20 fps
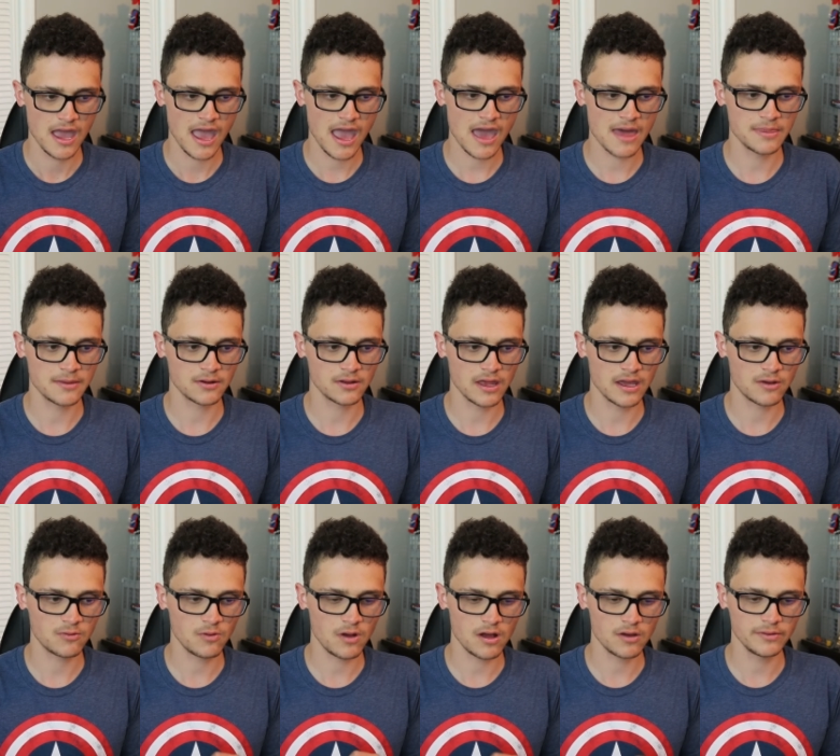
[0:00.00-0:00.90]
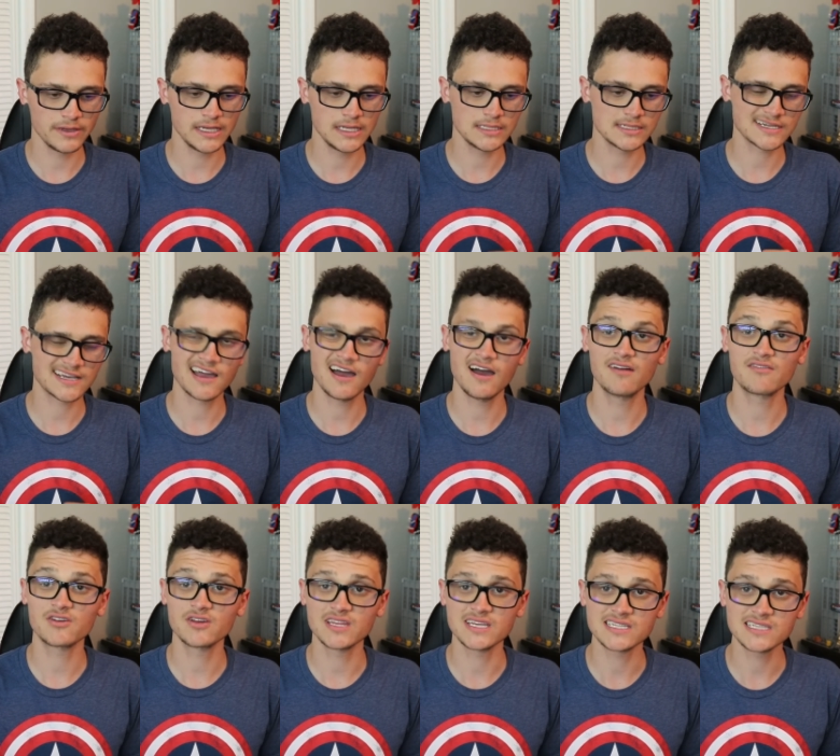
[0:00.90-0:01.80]
And they're like, well, we need to
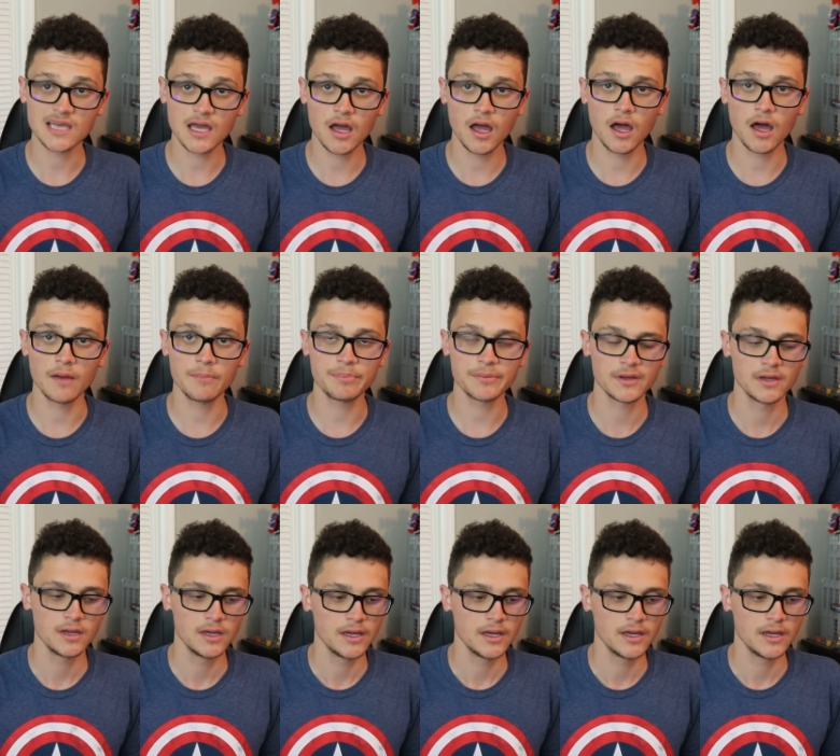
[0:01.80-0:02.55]
cover this up.